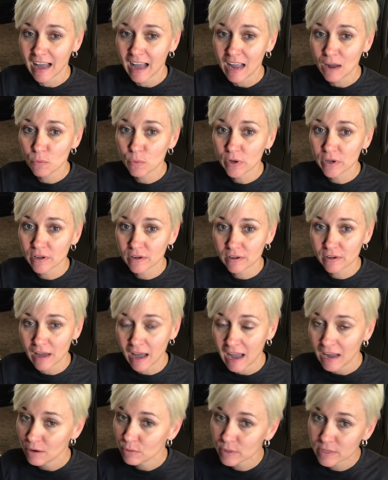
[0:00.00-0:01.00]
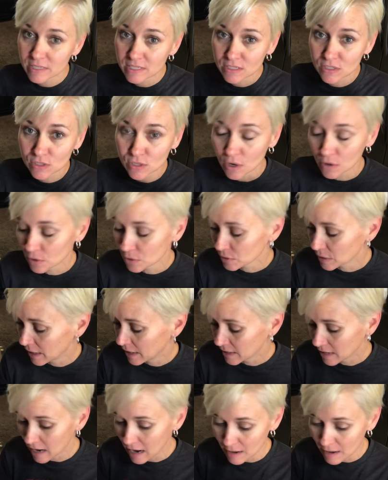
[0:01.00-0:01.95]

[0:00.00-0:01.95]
I was so like,